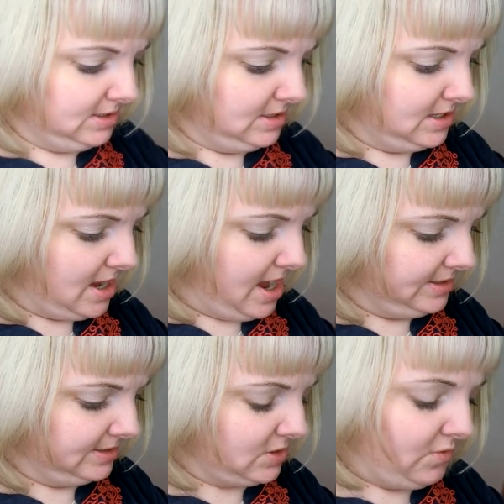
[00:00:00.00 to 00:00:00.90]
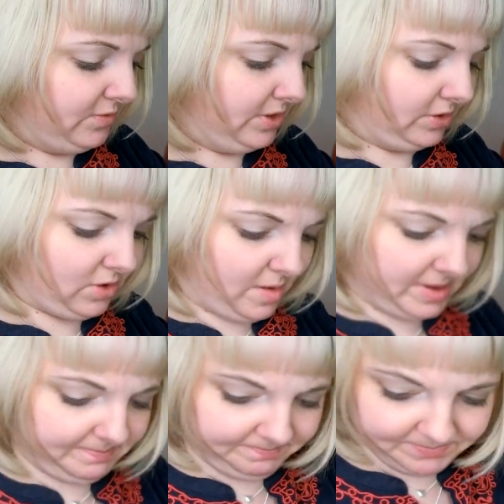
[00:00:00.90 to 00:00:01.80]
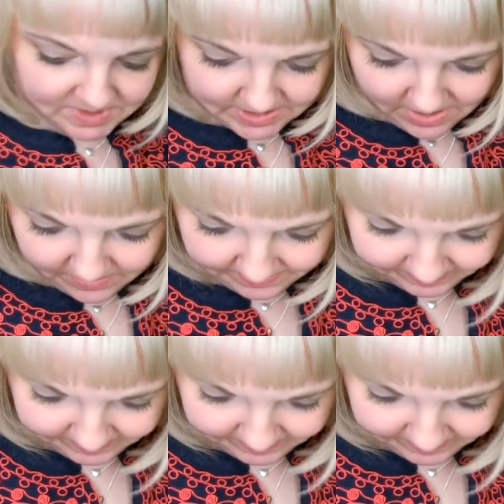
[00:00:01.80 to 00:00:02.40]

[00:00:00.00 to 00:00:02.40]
not. Don't feel a grommet. So,